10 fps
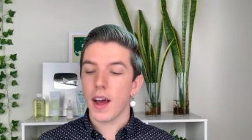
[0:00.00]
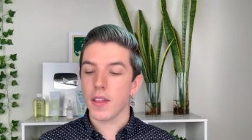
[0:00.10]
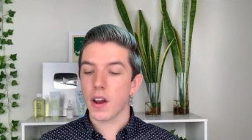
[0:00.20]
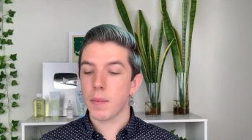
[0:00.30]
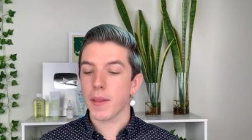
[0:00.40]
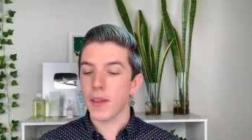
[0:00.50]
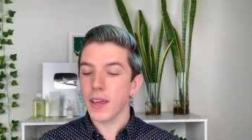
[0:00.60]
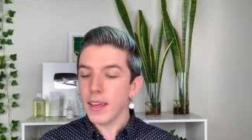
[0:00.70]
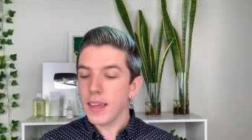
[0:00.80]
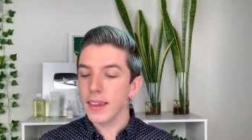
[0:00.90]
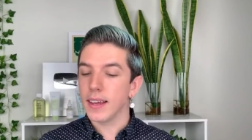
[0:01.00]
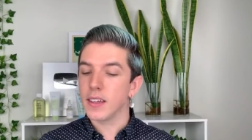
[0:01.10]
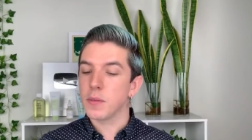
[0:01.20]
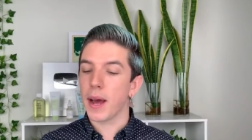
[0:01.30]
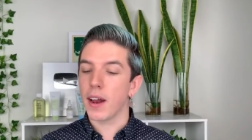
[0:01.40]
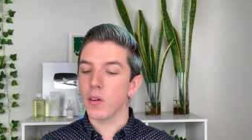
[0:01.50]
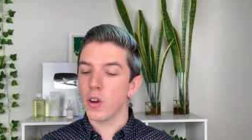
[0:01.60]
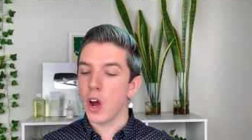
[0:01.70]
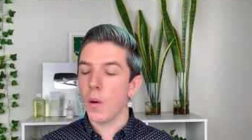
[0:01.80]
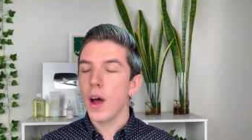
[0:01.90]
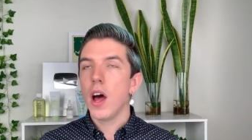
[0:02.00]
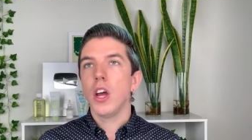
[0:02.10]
I thought about the Inkey List, but I don't know.